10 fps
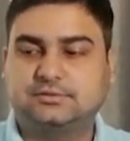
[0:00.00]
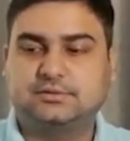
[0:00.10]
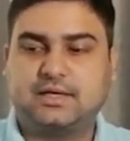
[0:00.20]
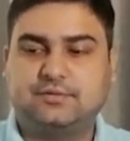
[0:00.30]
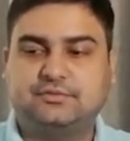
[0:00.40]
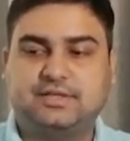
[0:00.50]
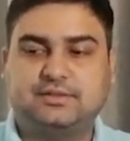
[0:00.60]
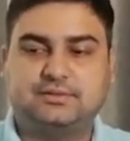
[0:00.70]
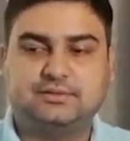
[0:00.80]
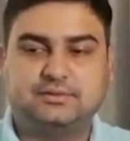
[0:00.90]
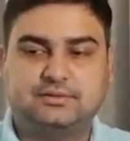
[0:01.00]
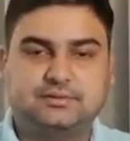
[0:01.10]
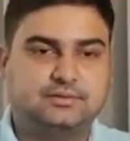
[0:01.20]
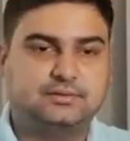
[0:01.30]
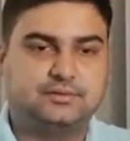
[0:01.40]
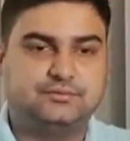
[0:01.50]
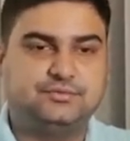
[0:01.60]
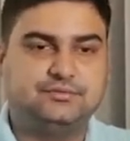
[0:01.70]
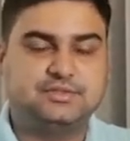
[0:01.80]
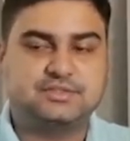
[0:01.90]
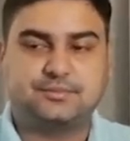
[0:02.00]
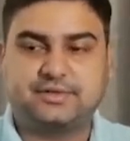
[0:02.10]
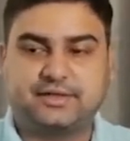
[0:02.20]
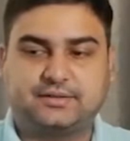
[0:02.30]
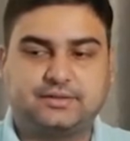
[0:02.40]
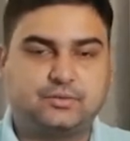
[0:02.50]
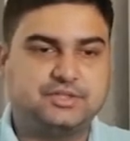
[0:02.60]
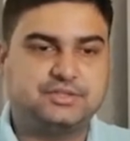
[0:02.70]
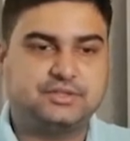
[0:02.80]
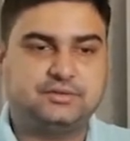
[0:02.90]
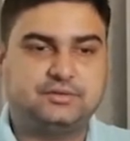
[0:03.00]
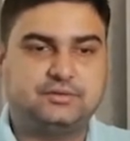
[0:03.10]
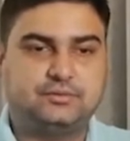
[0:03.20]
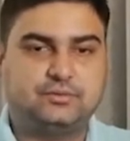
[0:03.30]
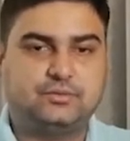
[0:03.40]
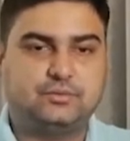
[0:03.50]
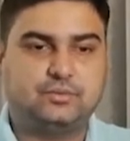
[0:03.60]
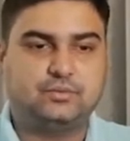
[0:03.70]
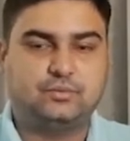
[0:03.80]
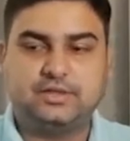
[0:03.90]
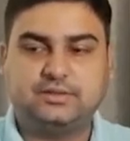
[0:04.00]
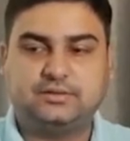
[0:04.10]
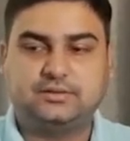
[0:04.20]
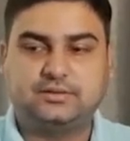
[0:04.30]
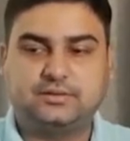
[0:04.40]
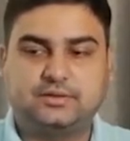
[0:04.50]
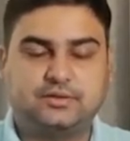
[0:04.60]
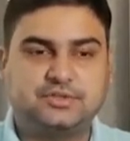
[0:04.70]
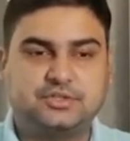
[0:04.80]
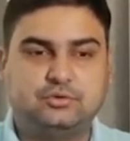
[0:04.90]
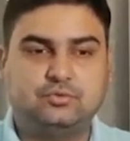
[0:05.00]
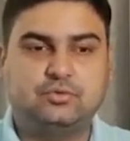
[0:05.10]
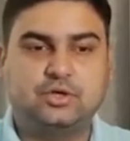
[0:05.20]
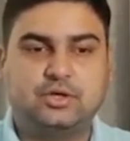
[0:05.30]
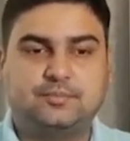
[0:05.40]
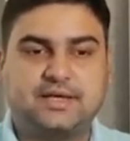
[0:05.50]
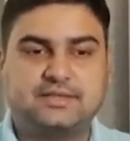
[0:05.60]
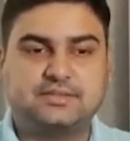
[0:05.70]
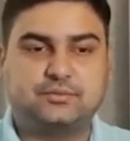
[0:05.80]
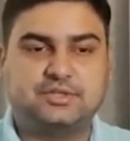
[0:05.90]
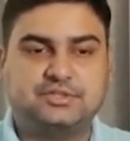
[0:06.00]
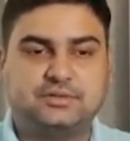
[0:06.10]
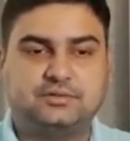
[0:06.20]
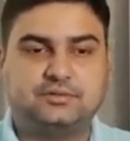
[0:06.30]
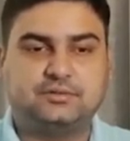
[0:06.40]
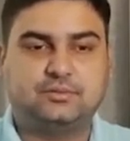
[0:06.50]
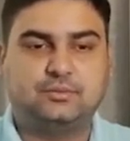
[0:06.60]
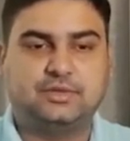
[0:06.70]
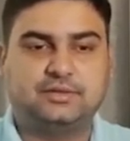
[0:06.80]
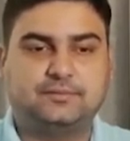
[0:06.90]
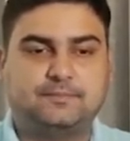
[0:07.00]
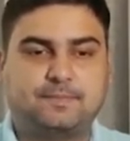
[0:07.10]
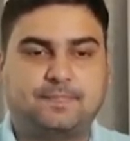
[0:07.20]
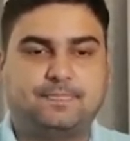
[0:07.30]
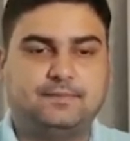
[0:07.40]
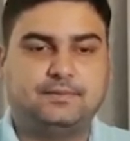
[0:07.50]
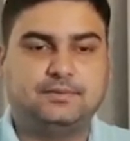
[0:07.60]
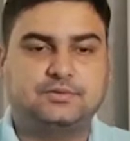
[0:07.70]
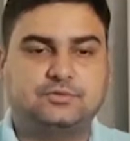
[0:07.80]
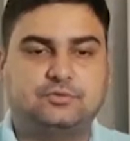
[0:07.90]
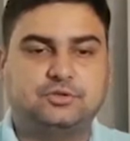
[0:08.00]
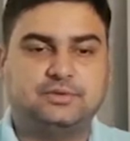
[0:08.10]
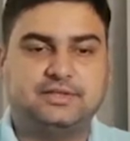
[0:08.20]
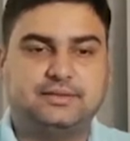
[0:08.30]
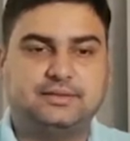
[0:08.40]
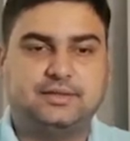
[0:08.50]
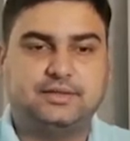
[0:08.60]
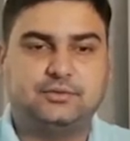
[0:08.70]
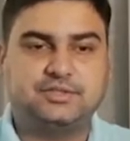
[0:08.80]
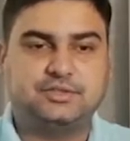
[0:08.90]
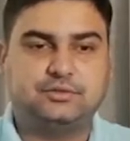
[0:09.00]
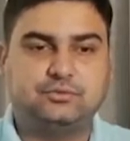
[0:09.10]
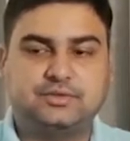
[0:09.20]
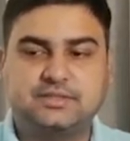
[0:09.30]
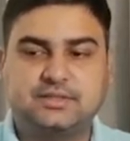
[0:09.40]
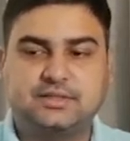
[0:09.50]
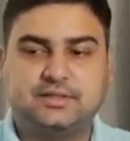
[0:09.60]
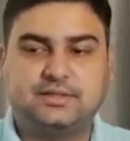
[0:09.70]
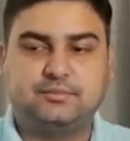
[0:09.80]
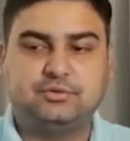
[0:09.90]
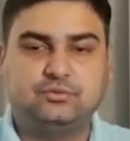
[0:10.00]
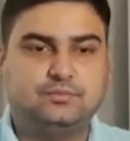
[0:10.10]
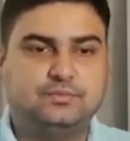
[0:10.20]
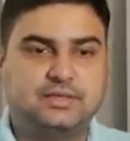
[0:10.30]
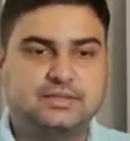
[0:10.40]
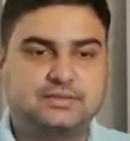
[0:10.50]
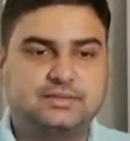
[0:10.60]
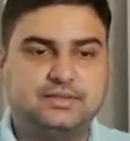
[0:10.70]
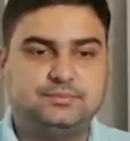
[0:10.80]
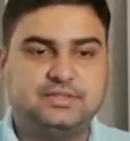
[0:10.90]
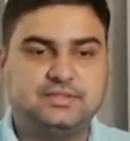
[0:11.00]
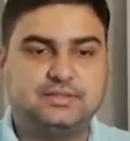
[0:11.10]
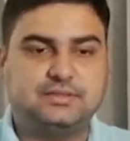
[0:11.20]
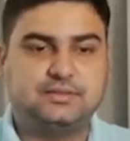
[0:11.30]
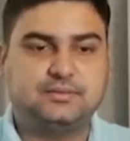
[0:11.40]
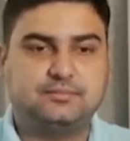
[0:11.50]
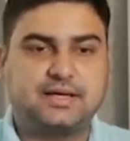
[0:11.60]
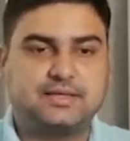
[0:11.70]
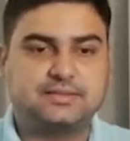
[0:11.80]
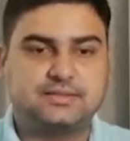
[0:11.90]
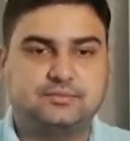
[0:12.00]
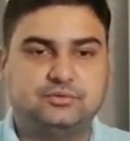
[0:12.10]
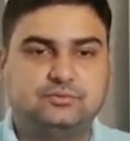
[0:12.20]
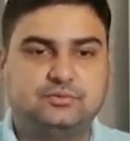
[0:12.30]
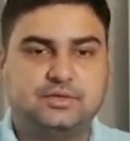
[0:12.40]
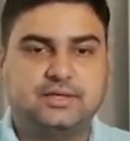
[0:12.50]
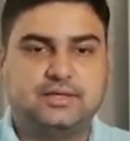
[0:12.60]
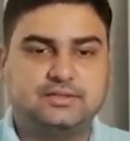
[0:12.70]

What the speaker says: After that we will subtract equation 1, equation 2 minus equation 1. So what you will get, equation 2 is W plus TPC minus W is